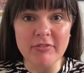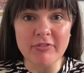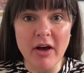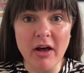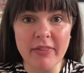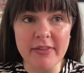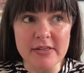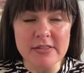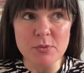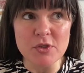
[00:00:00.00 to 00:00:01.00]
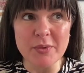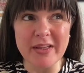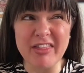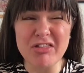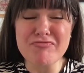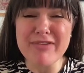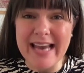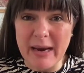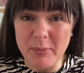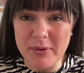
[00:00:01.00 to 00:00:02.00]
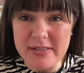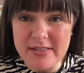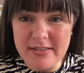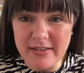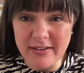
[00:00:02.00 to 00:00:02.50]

fathers were doing 3 hours